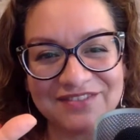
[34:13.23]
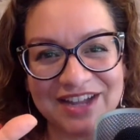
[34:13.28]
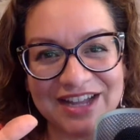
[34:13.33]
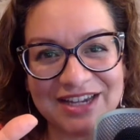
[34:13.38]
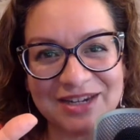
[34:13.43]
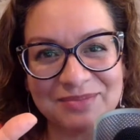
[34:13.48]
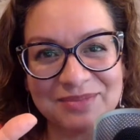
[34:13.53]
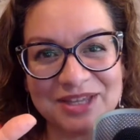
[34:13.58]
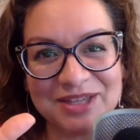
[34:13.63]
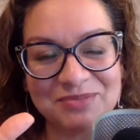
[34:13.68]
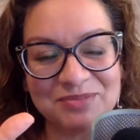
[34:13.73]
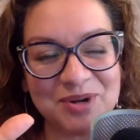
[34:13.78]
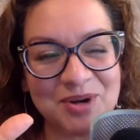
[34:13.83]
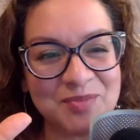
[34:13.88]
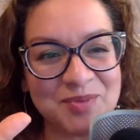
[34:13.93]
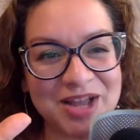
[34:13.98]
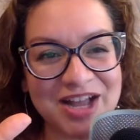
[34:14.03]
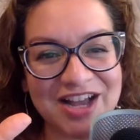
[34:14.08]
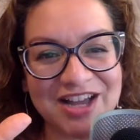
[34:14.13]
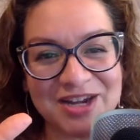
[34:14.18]
vitamin
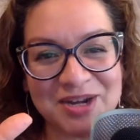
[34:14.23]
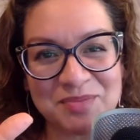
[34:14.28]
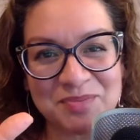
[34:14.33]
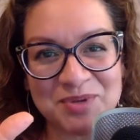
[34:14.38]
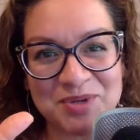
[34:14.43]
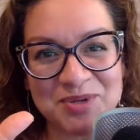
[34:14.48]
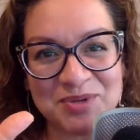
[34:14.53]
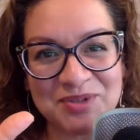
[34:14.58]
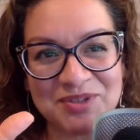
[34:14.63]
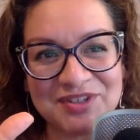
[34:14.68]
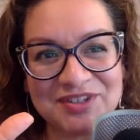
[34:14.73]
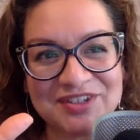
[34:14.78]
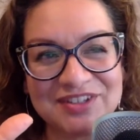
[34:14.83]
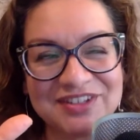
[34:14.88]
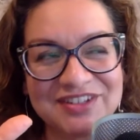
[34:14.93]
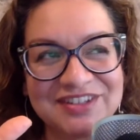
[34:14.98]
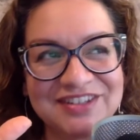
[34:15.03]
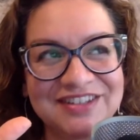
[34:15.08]
probiotic boost.